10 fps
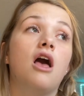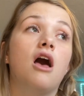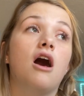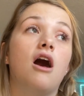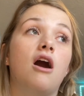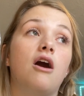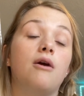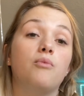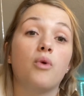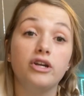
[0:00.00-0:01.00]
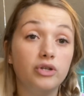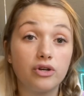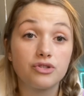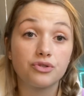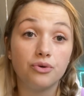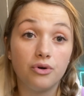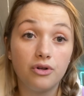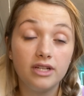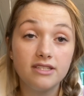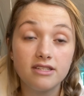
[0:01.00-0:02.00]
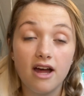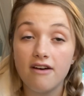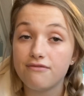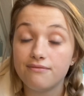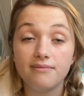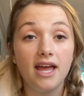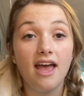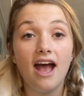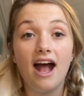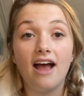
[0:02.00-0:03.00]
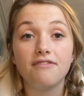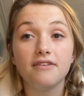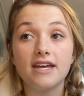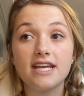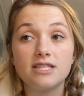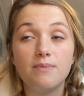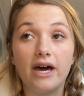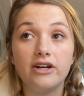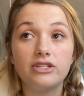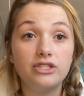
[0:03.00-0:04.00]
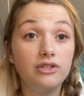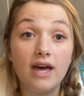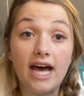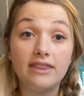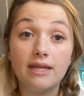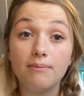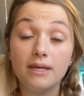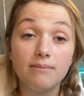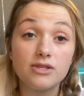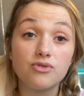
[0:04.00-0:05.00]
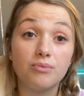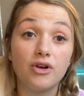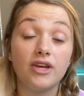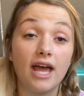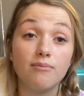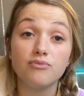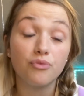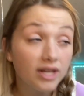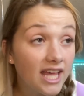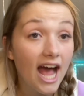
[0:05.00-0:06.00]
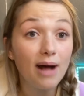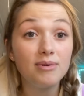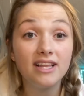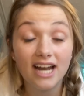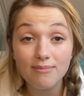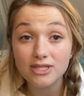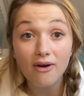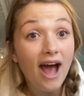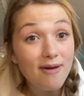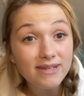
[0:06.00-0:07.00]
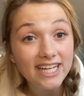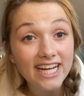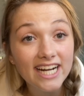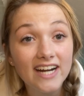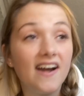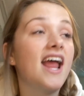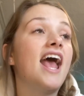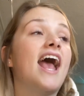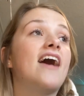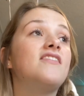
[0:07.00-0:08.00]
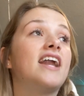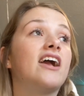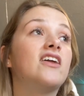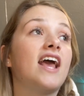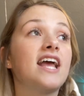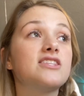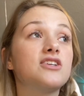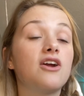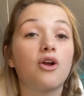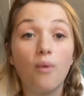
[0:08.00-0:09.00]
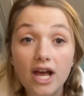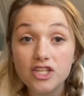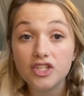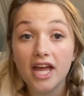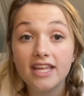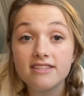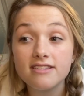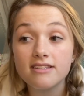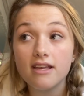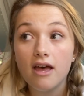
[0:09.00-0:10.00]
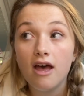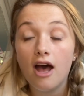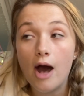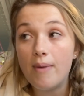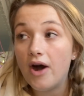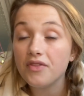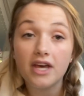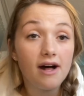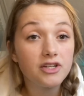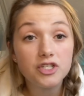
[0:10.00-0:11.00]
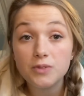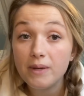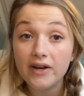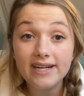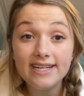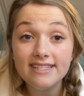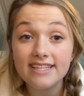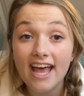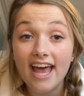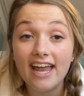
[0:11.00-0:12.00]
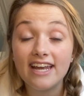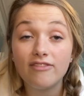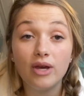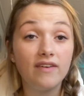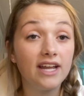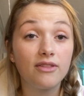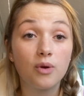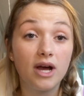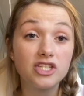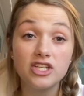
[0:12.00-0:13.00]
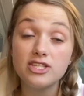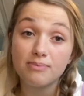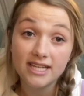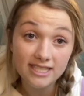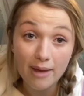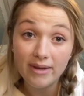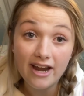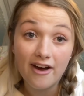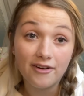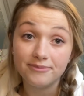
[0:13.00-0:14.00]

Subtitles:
where you go to school and stuff, I feel like it's better to do that than be miserable. And I'm really happy that I'm so happy here and that I could answer questions about the college experience. And if you have any other questions, please let me know.